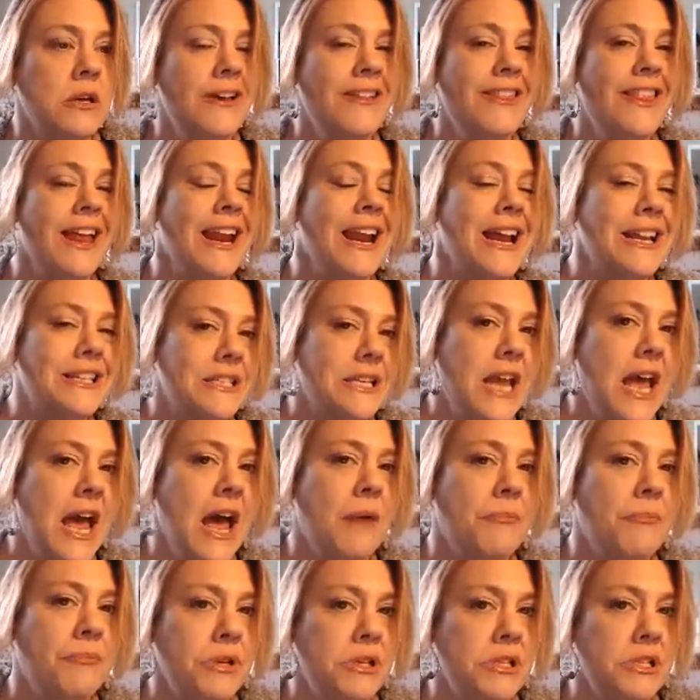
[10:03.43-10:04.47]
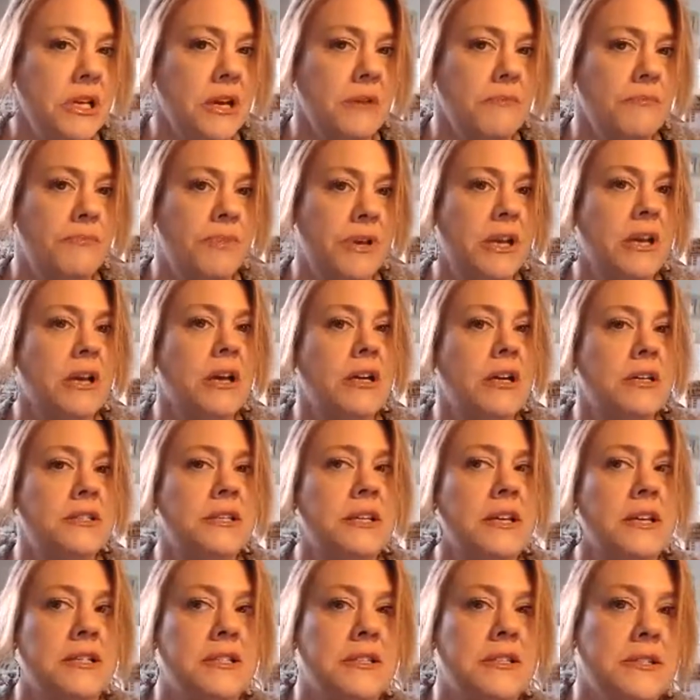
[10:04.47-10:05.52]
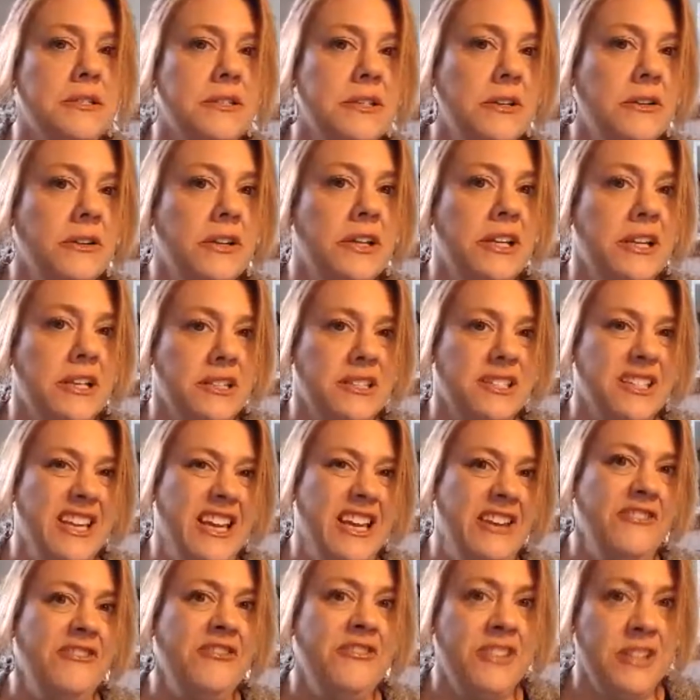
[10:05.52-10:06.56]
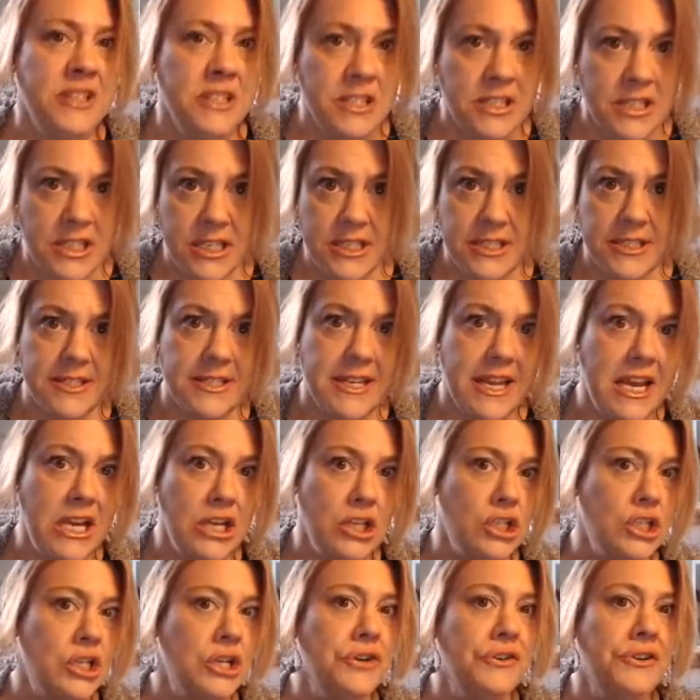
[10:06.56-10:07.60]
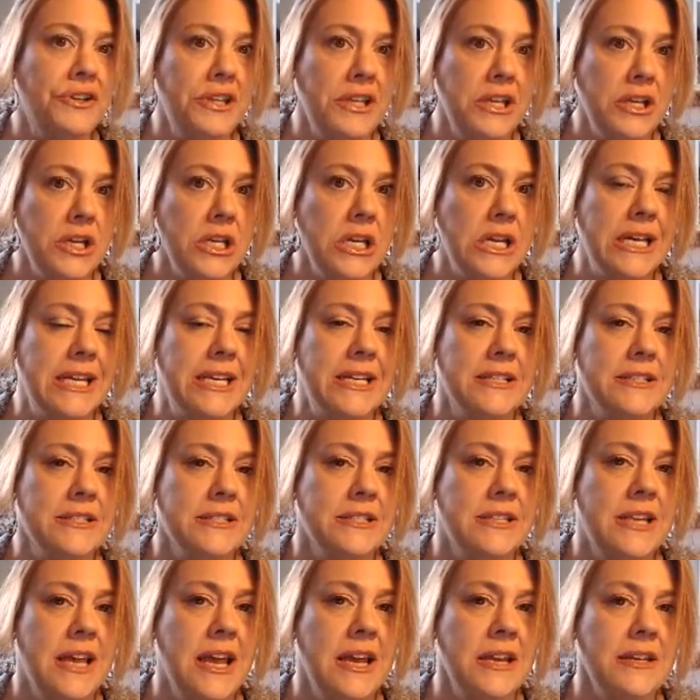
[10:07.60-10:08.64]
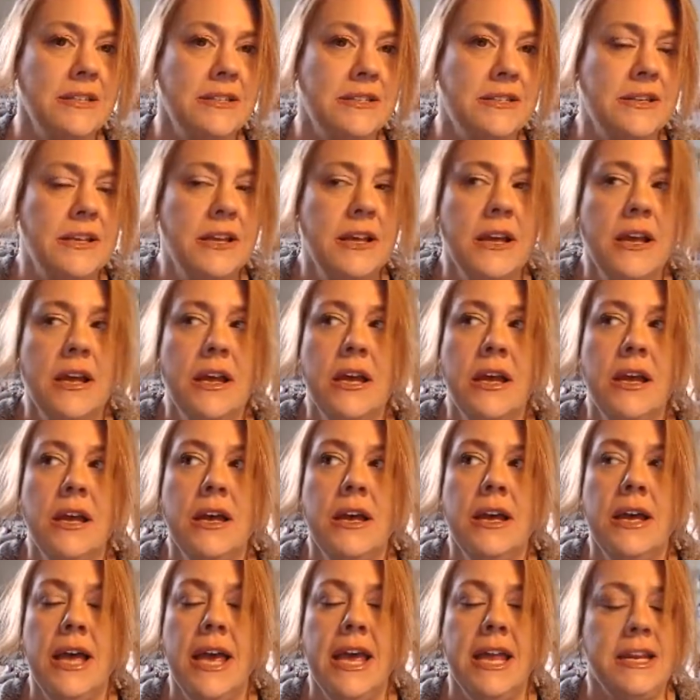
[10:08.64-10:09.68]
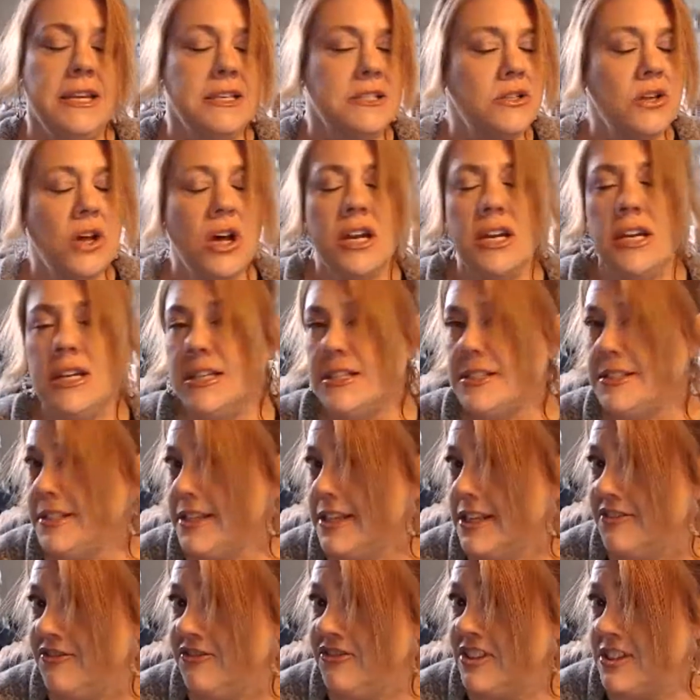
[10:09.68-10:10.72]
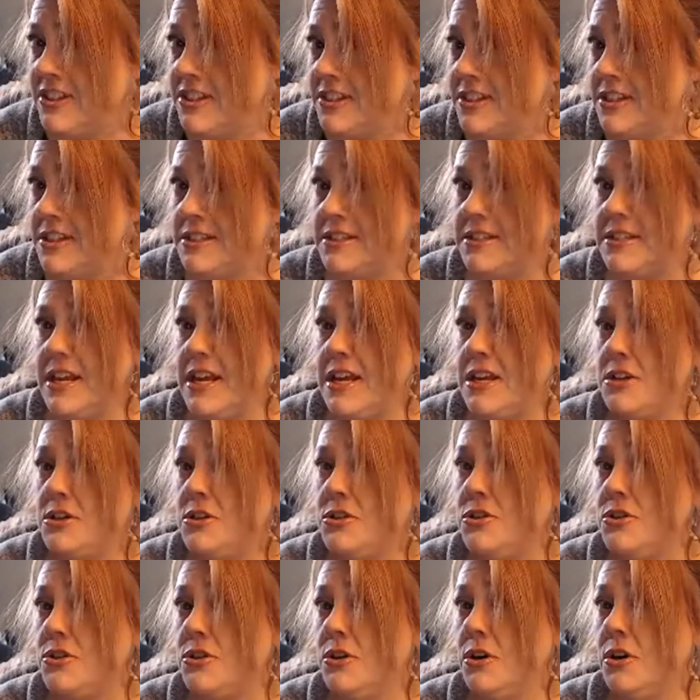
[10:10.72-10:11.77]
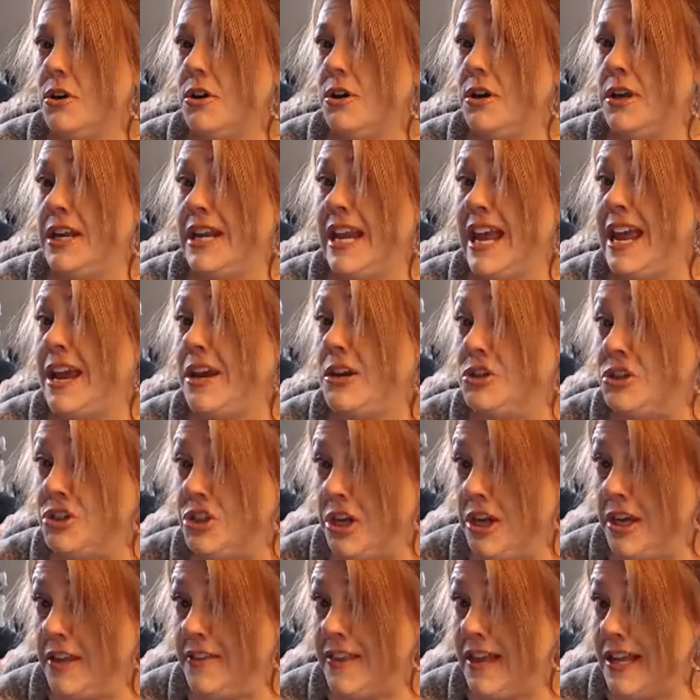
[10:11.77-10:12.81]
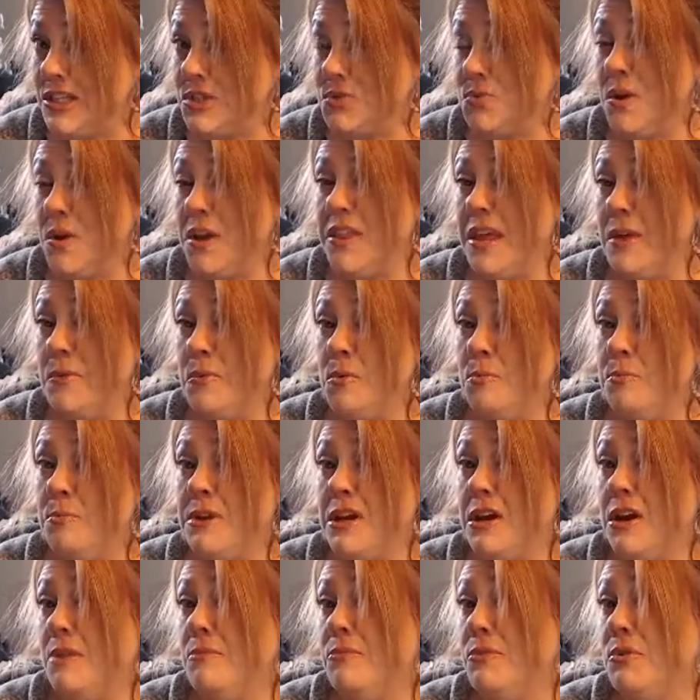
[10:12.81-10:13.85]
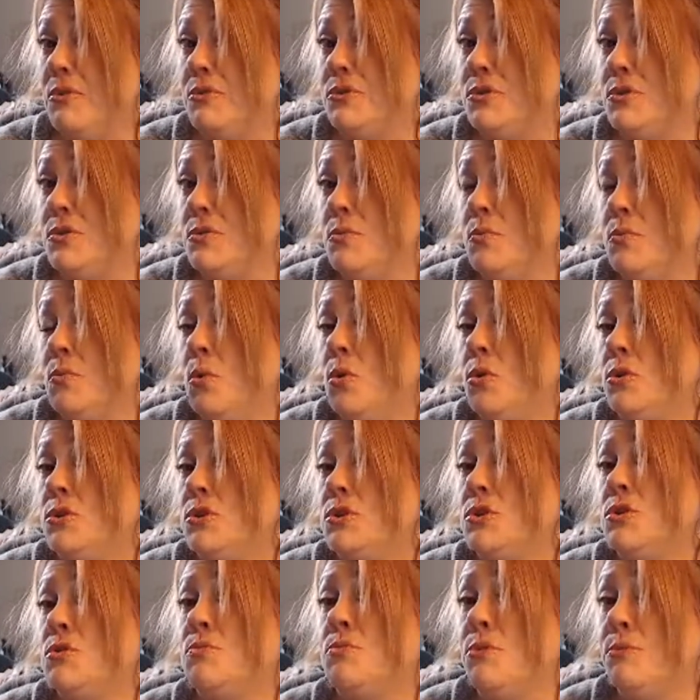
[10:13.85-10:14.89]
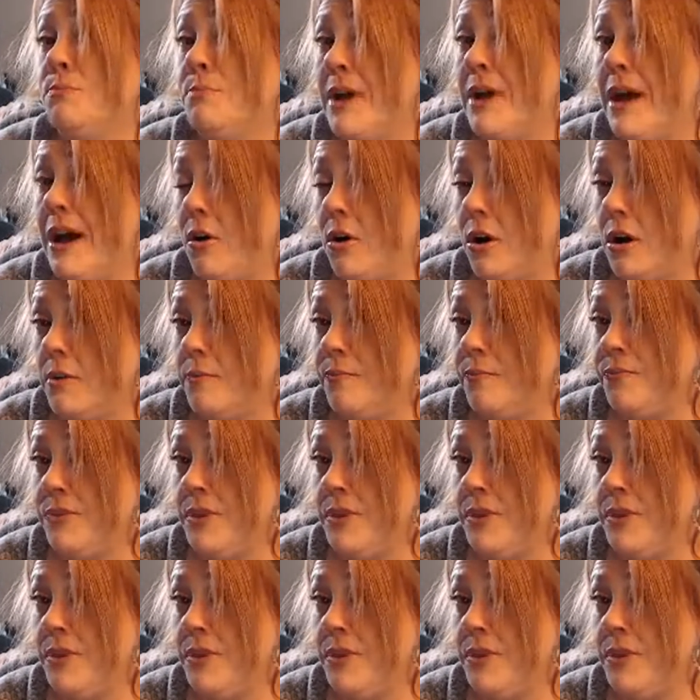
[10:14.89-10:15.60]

That hasn't happened yet because it's still in its infancy stage here in the United States. It is not in its infancy stage in Asia, and that's why they will become the world superpower.